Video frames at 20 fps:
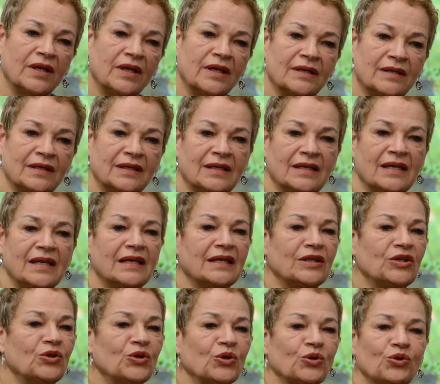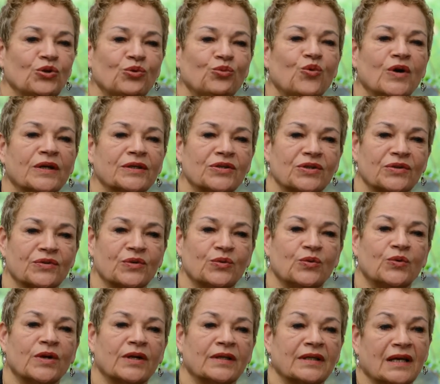And you wonder
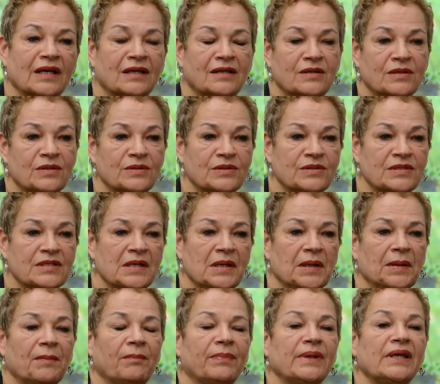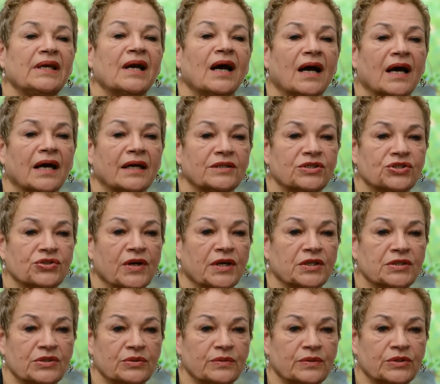the work that goes behind
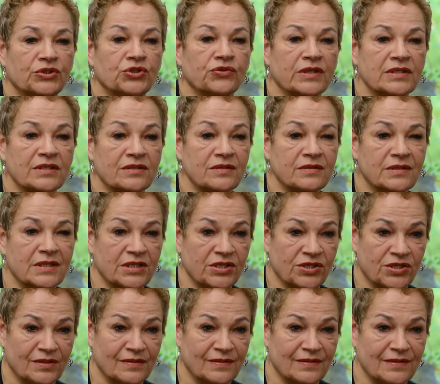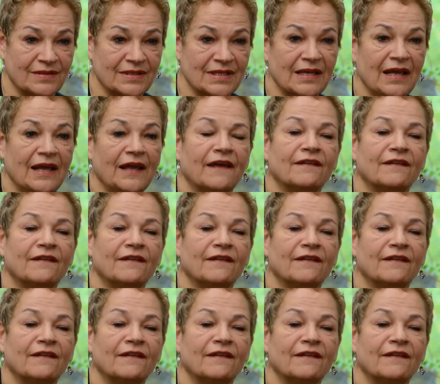trying to address those issues,